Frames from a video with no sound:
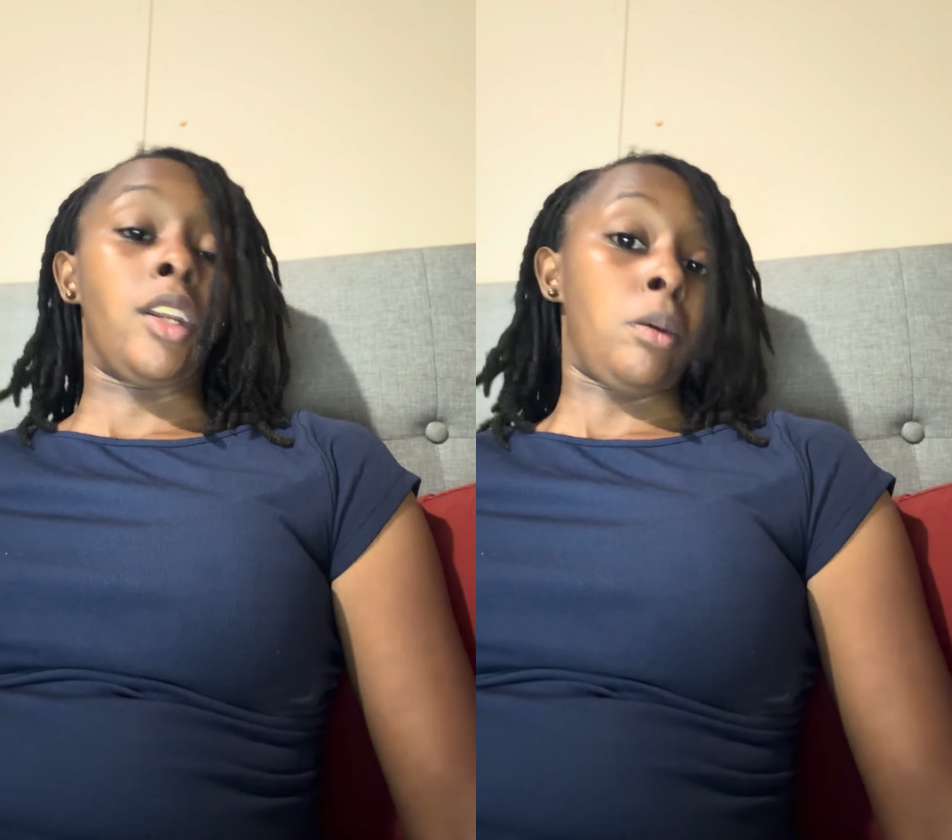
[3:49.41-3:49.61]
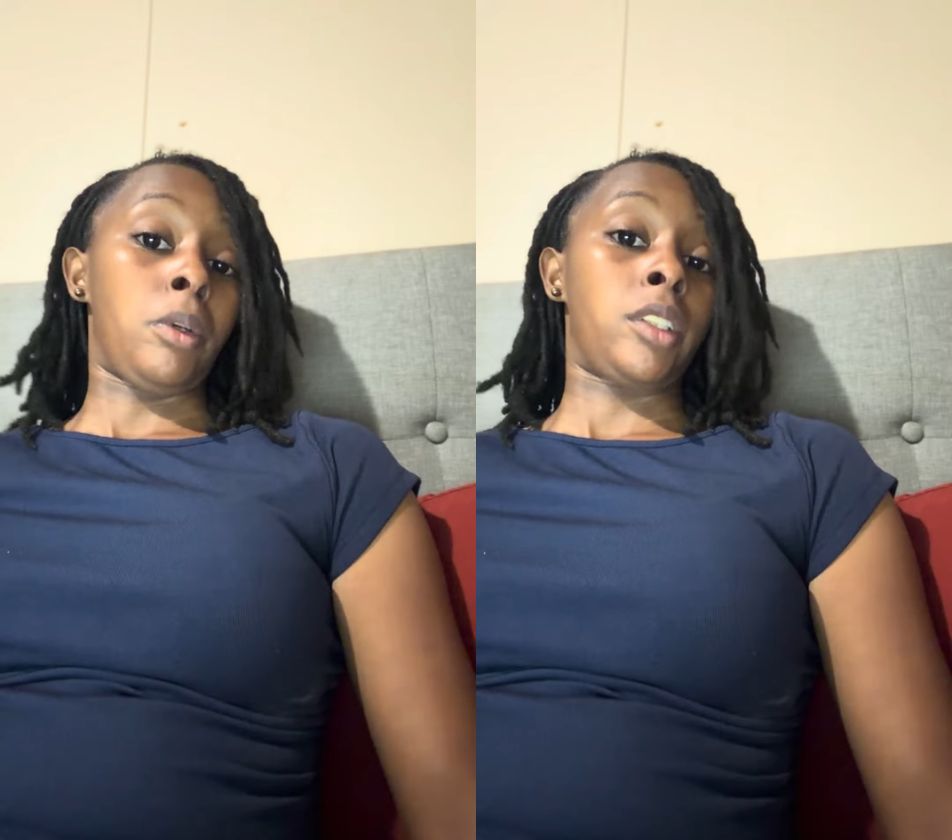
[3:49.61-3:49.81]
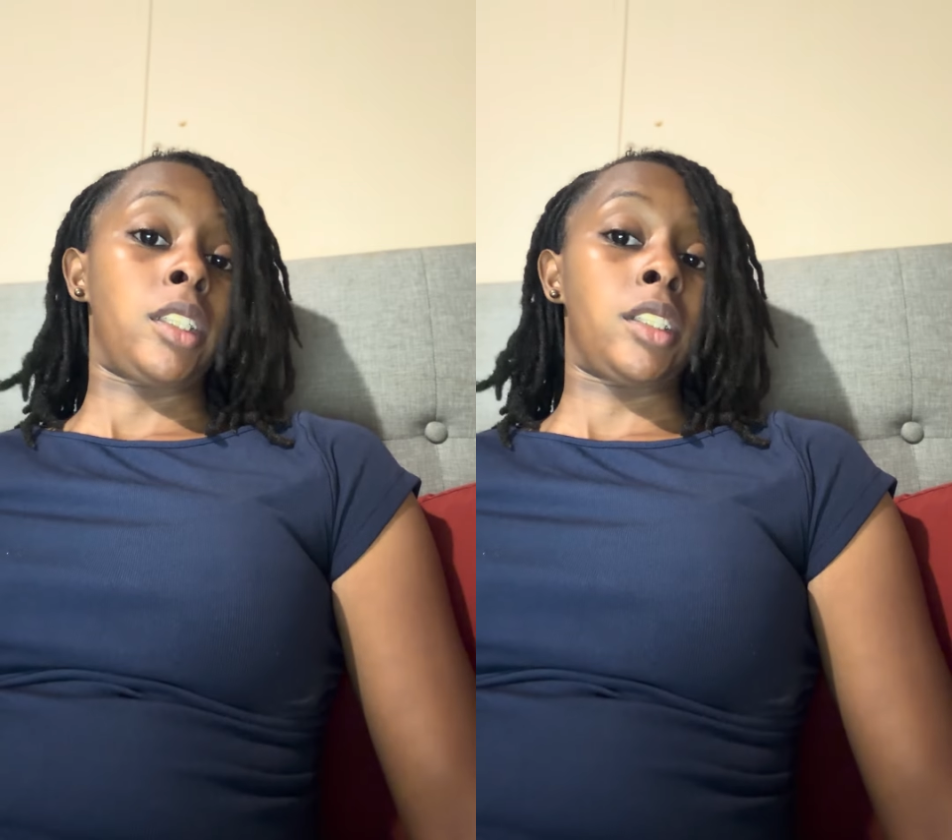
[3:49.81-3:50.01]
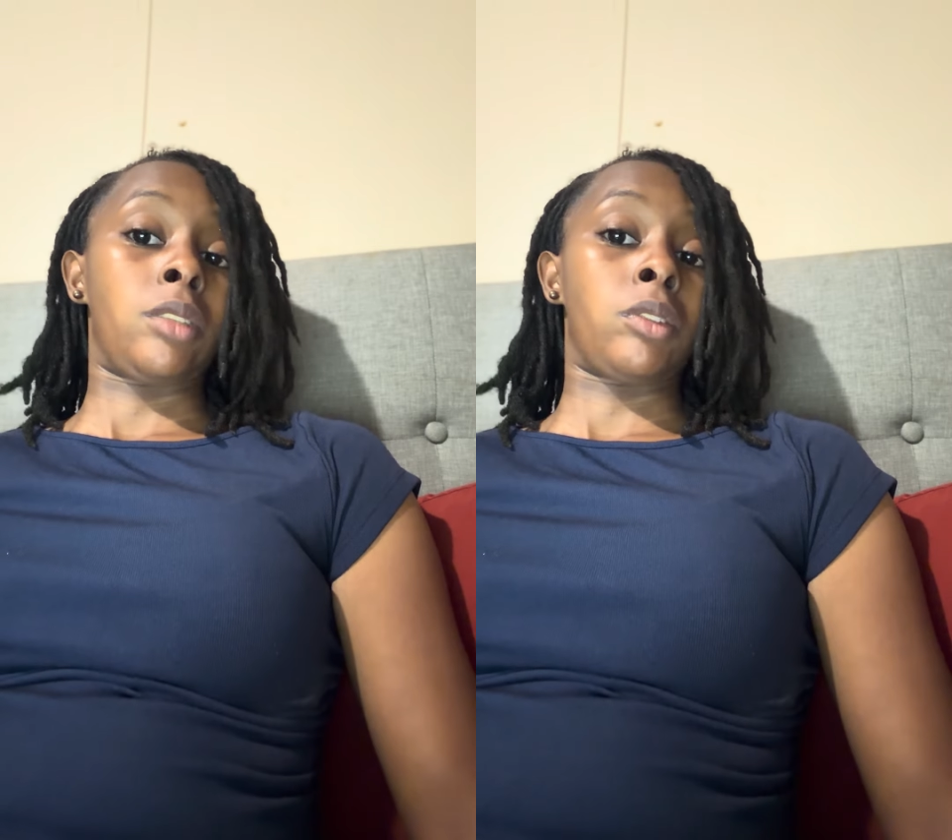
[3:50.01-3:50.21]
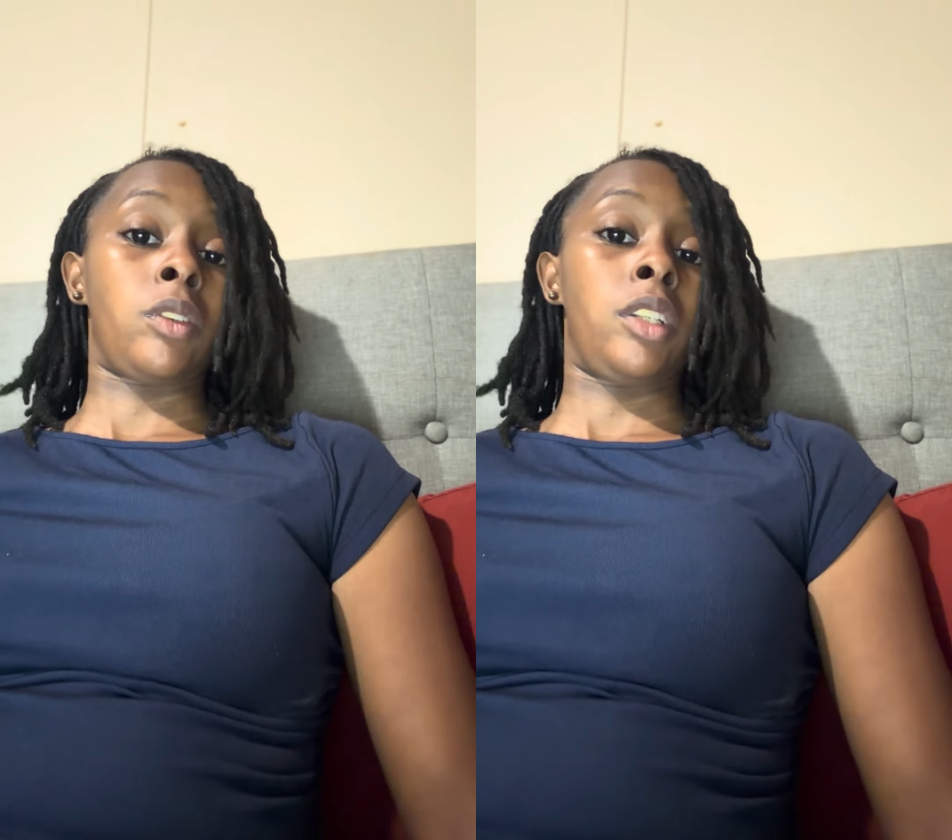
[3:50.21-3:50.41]
number
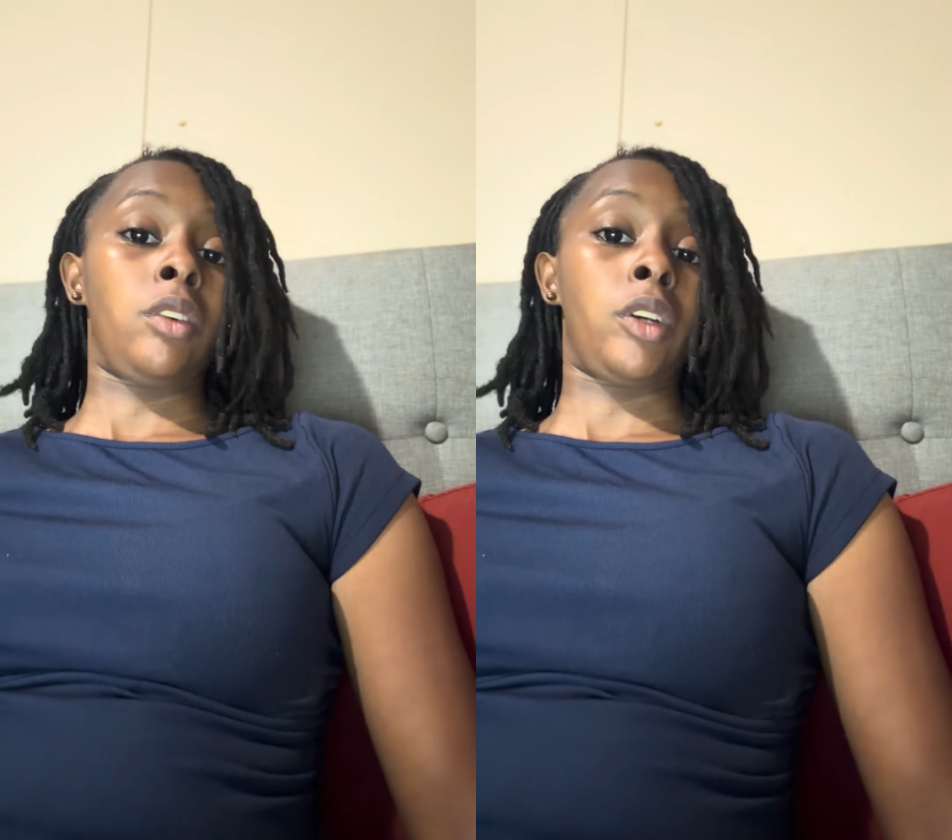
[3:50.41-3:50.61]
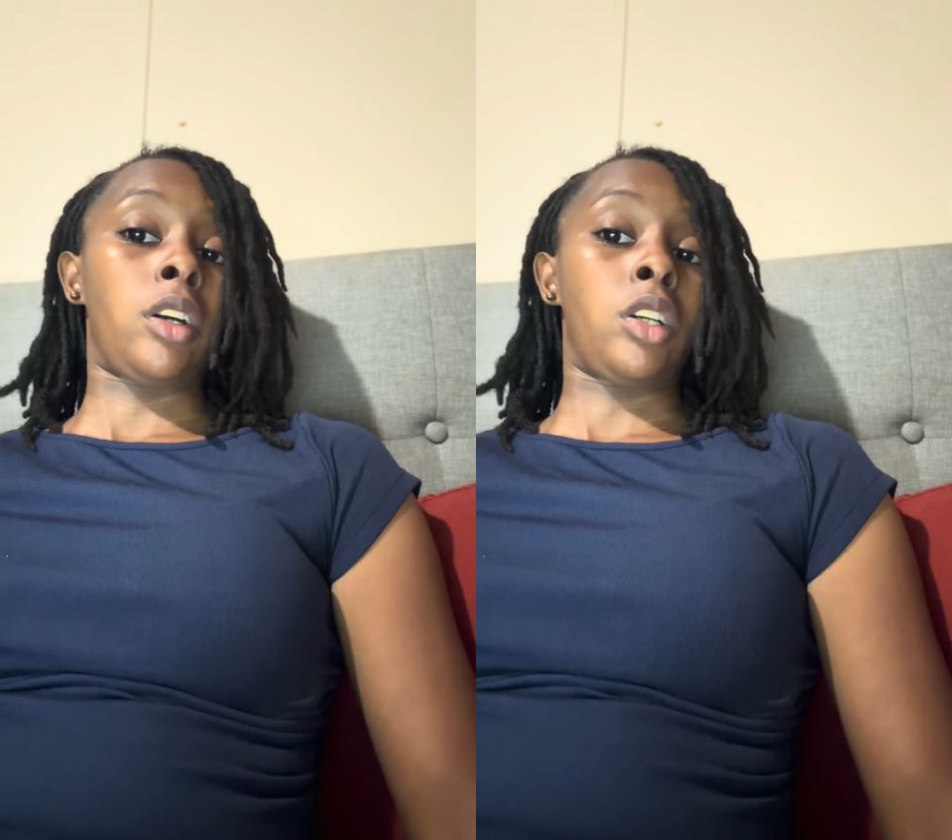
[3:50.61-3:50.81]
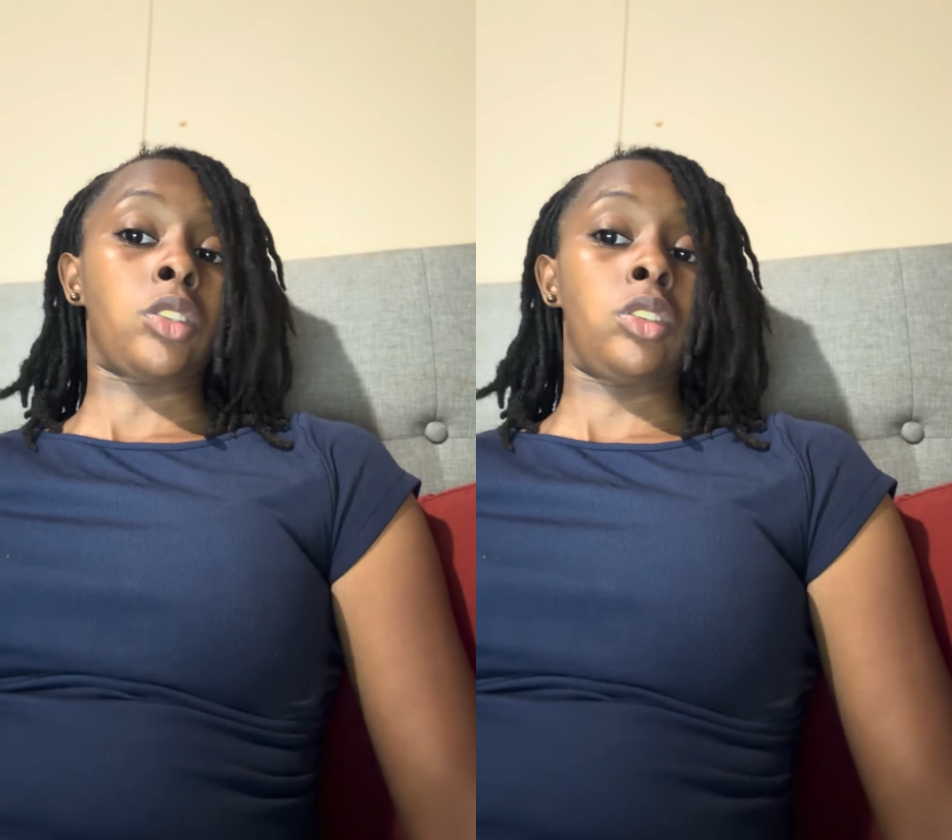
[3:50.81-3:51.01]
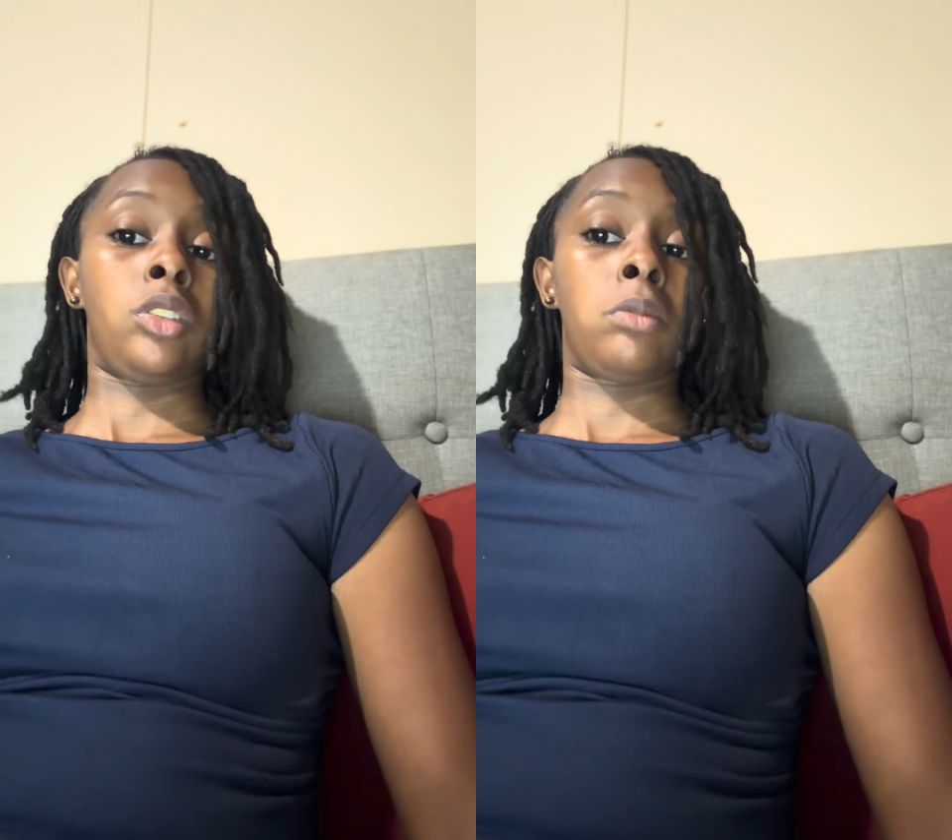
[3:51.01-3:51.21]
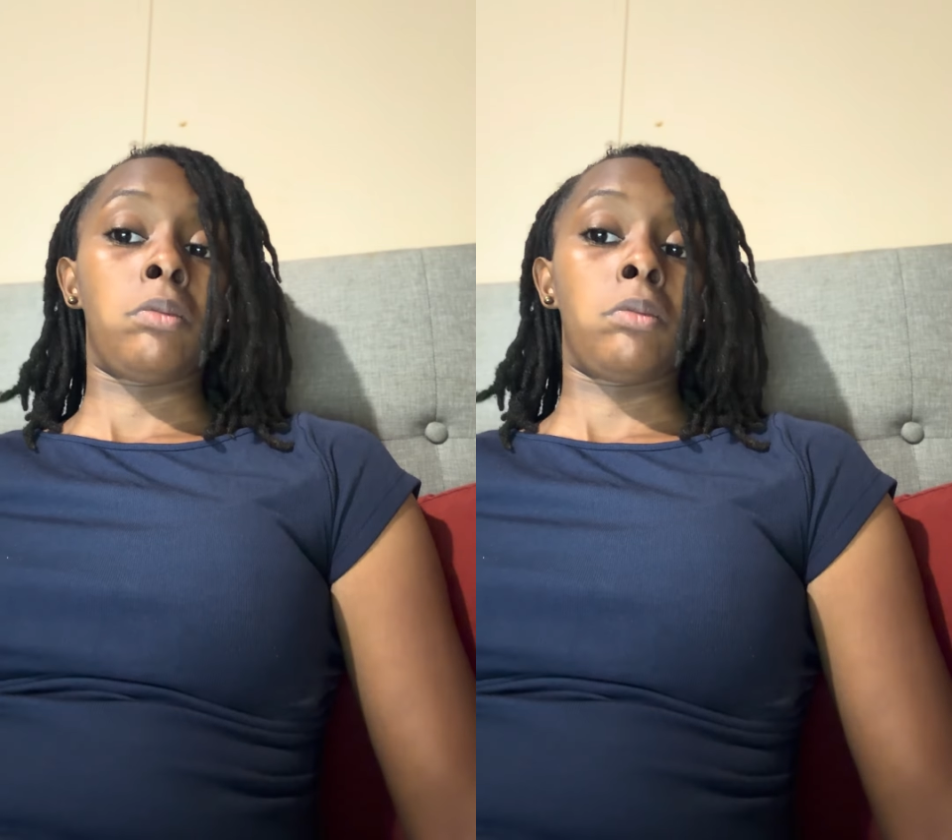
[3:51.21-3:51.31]
systems from different cultures.